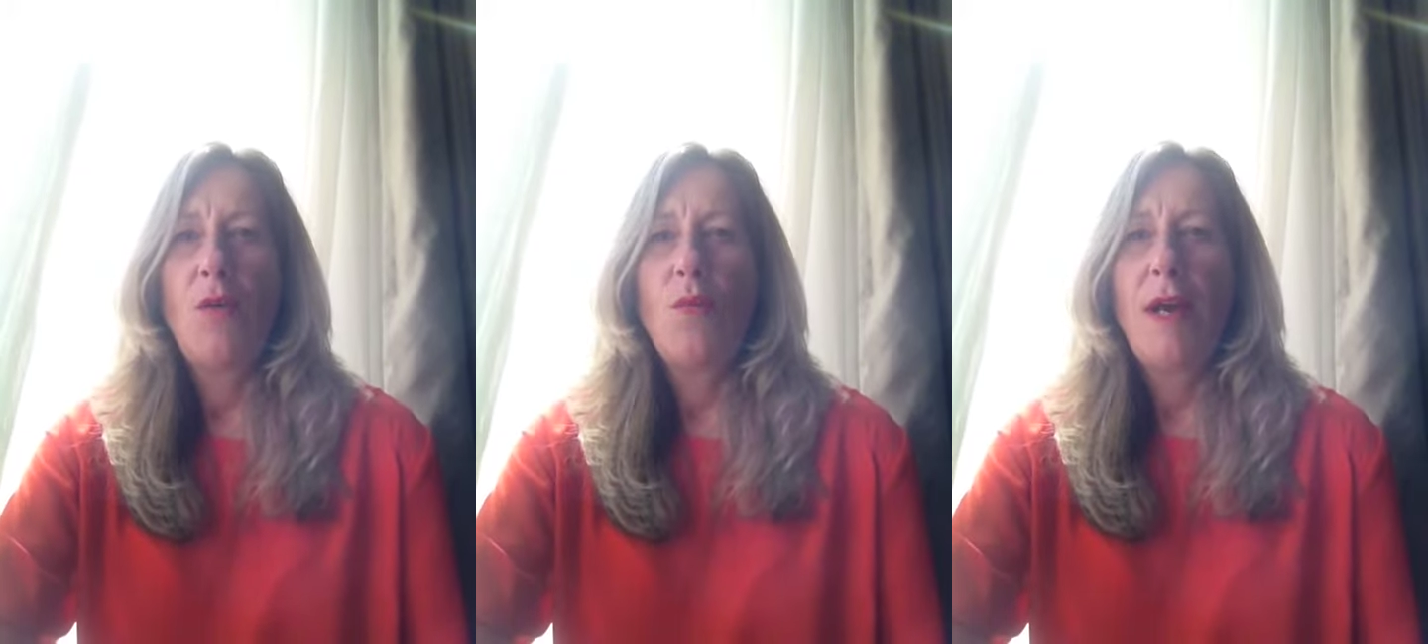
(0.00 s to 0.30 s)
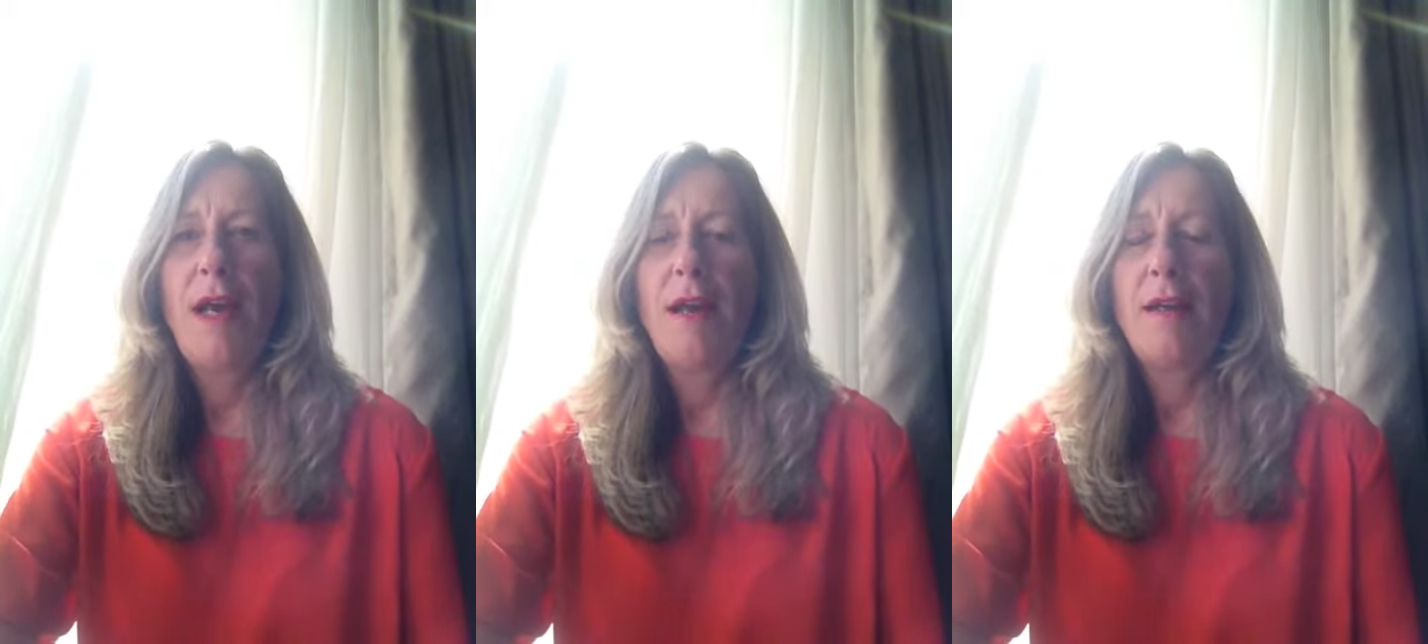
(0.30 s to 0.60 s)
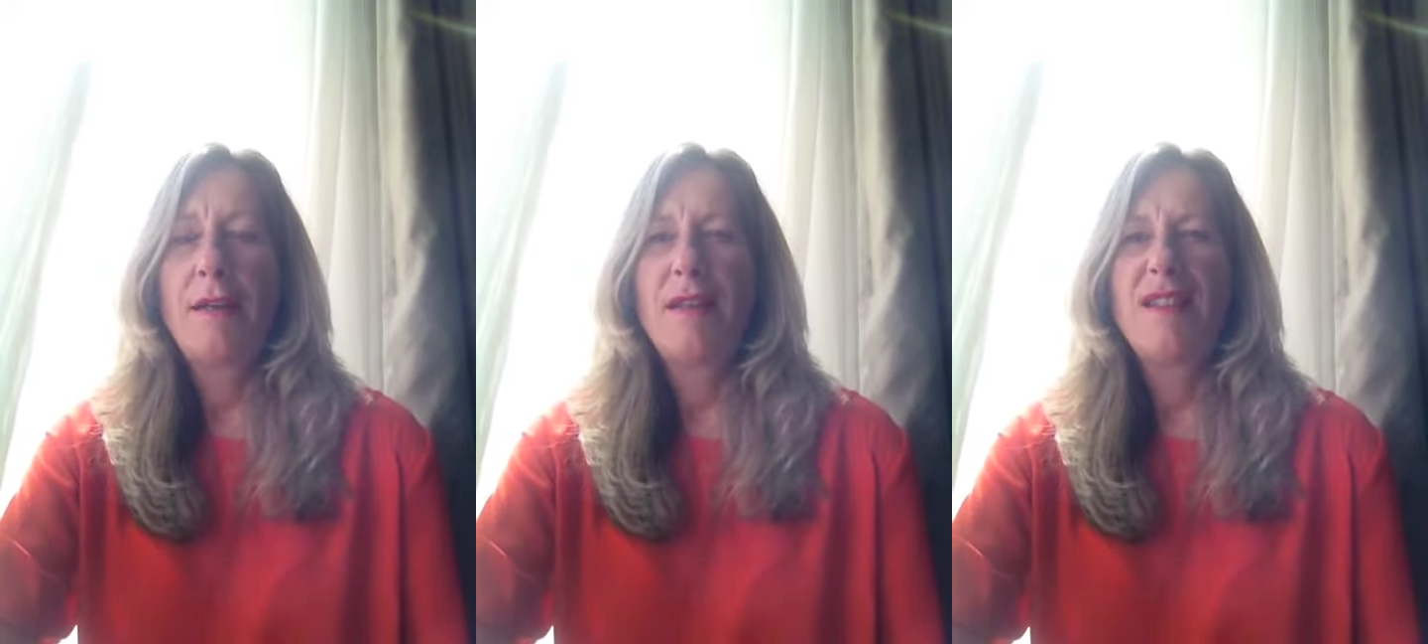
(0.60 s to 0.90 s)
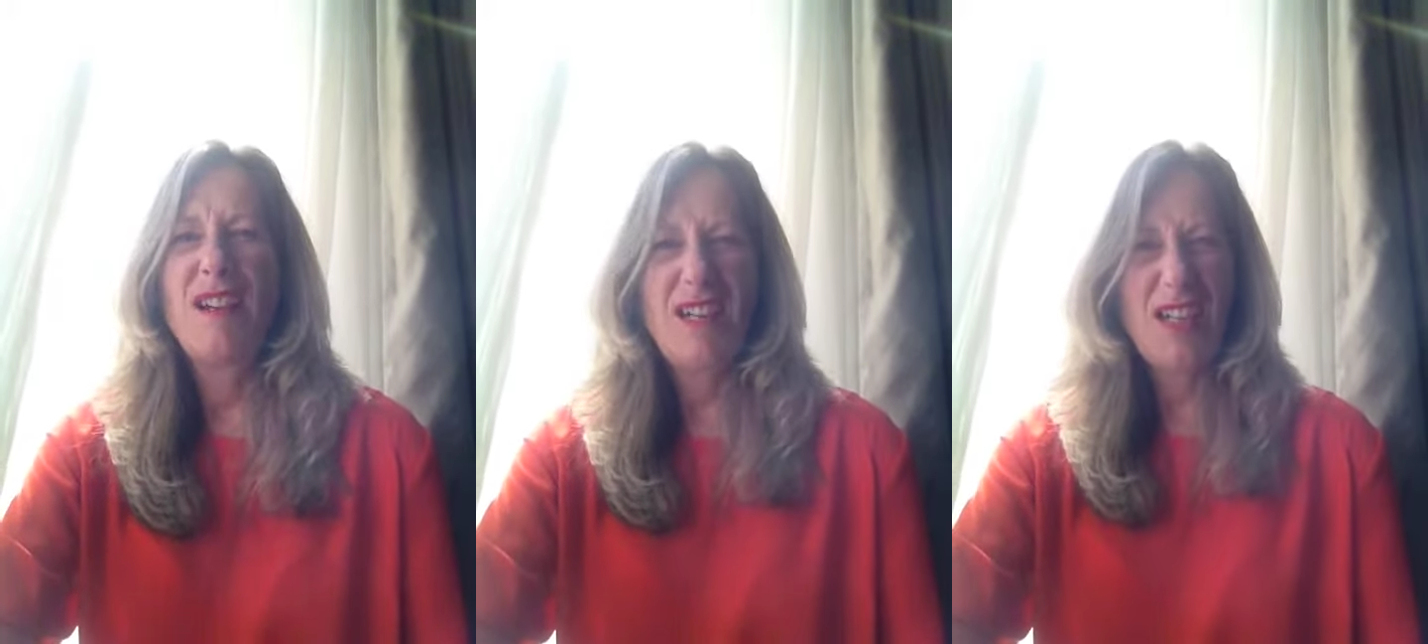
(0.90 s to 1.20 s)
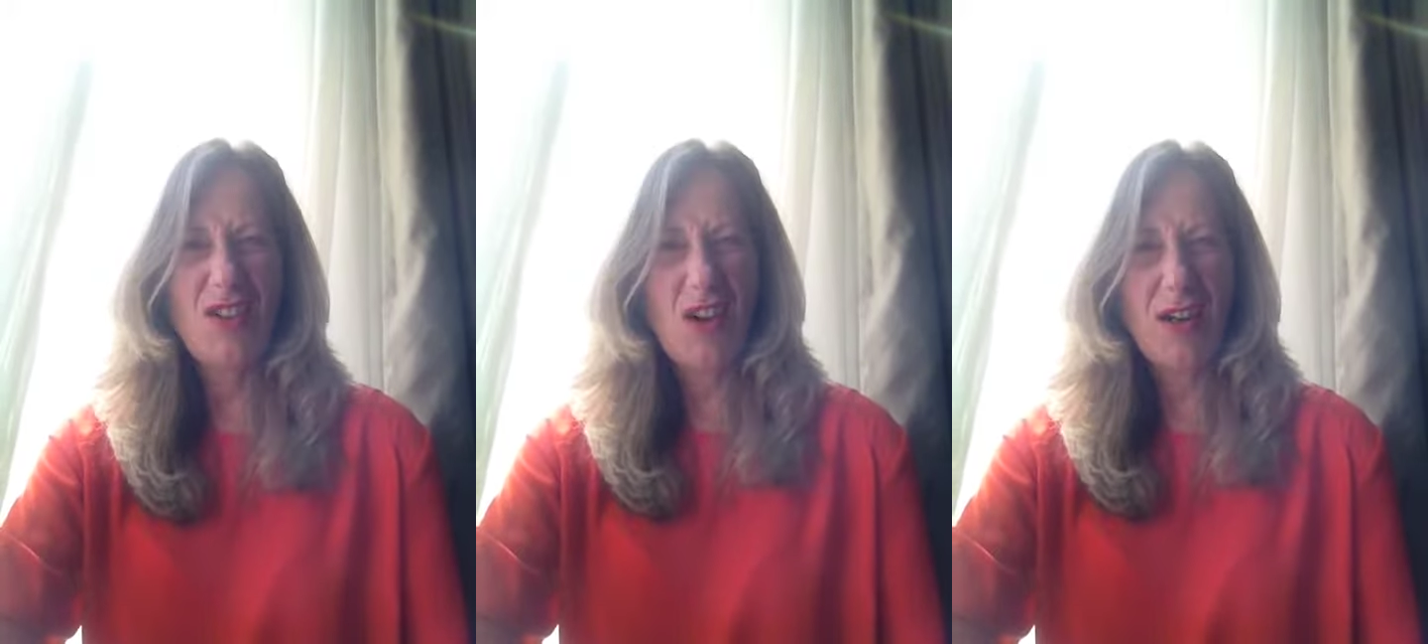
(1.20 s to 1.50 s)
where
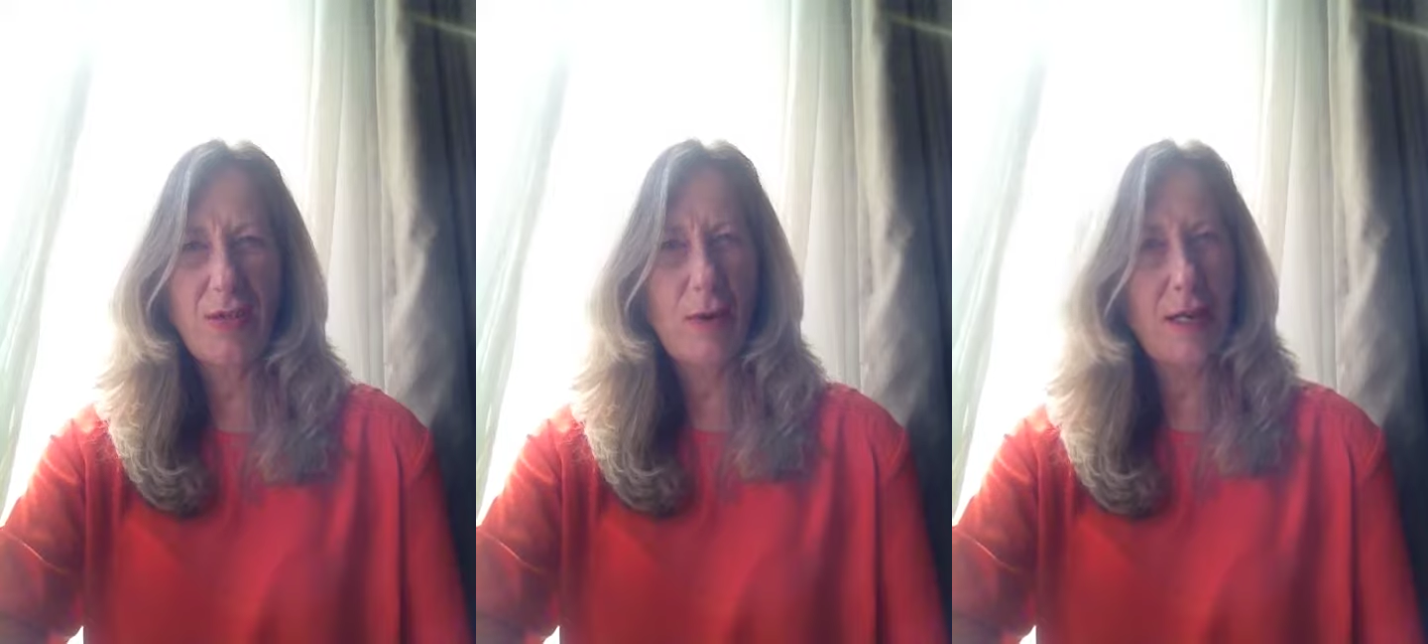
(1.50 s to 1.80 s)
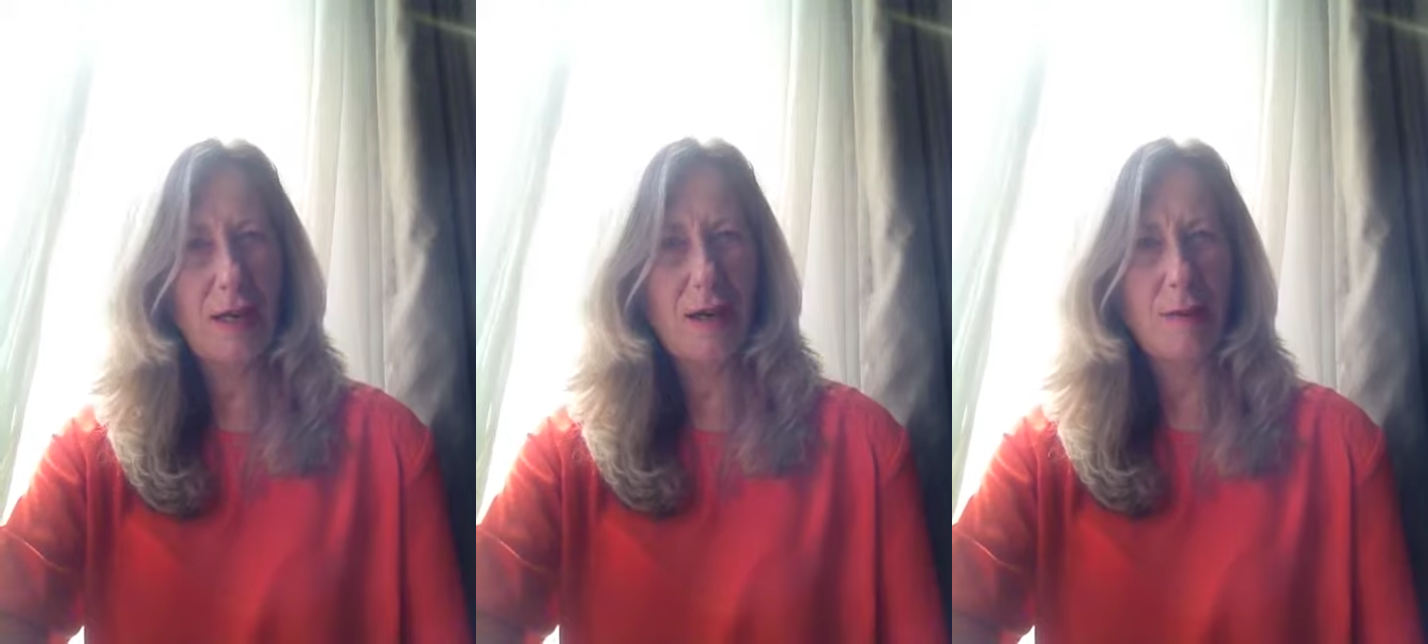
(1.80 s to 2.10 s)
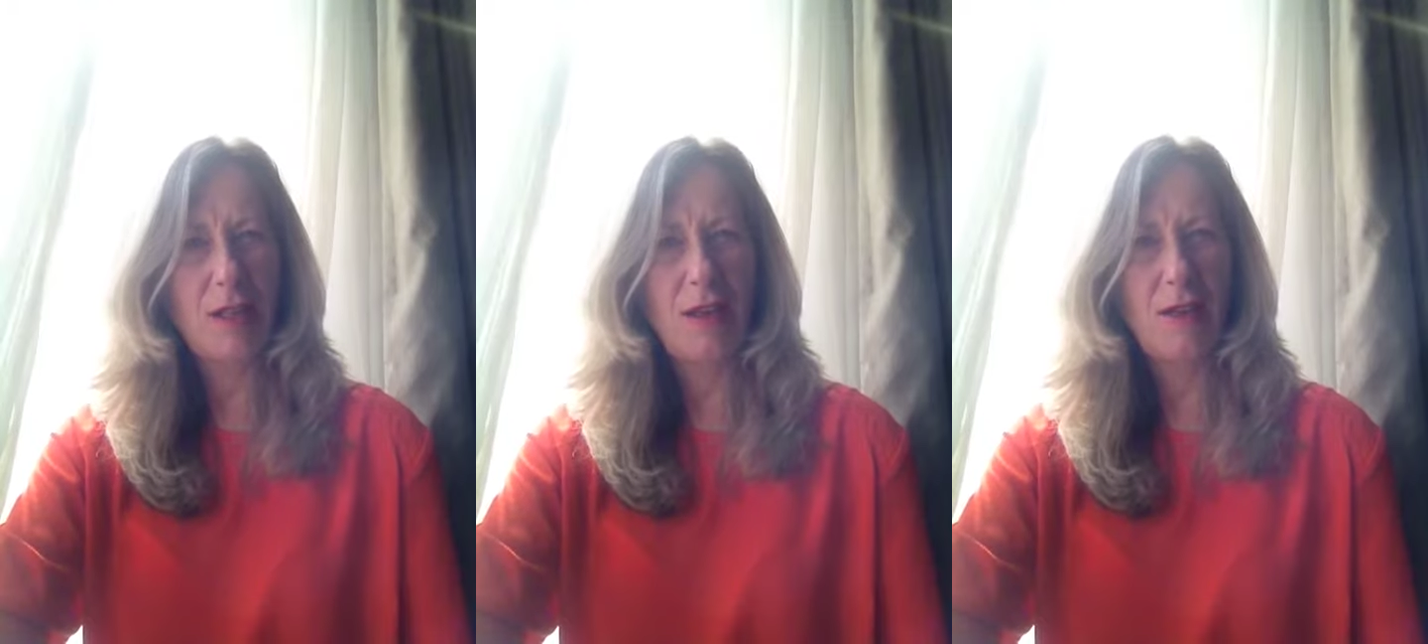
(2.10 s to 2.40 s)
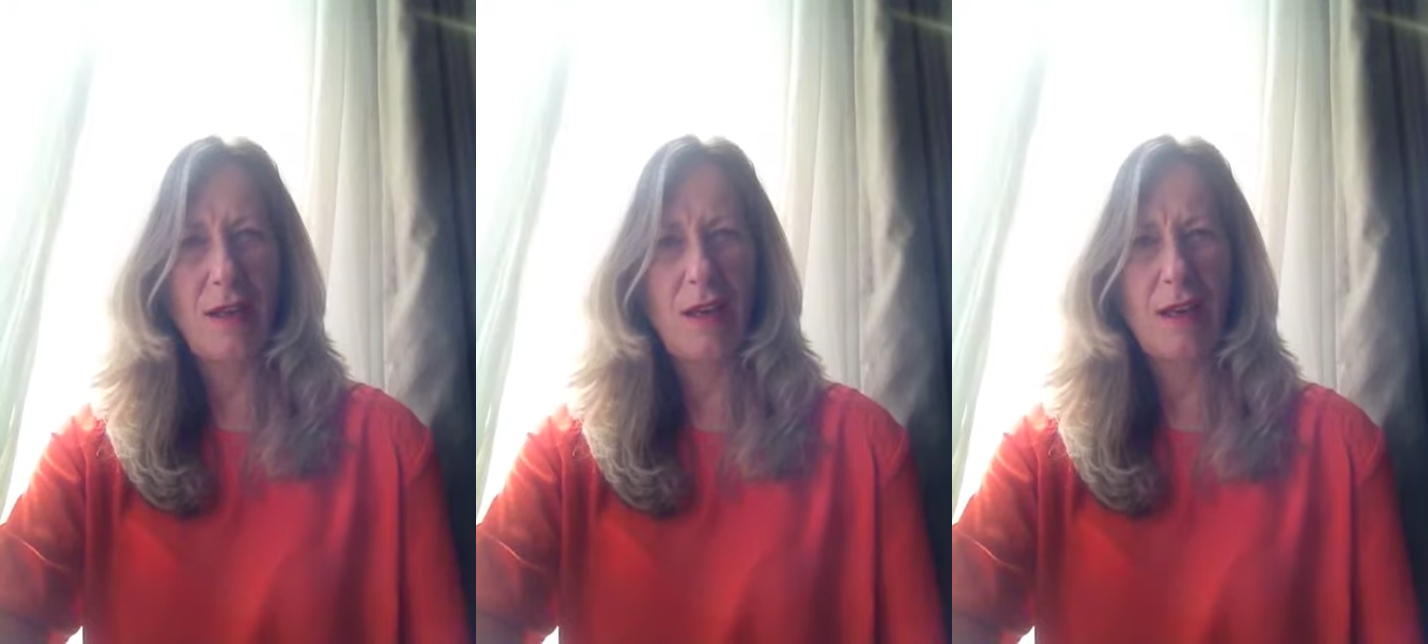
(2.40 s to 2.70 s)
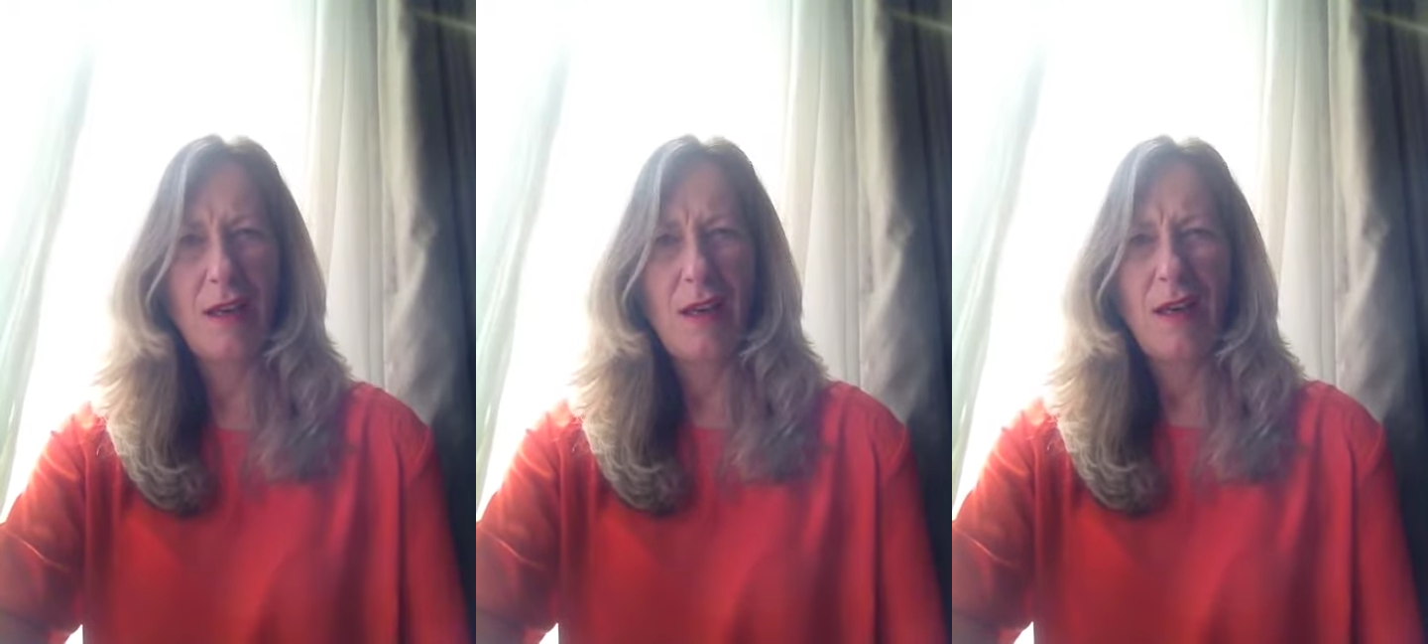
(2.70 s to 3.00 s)
suddenly you kind of wake up and you think,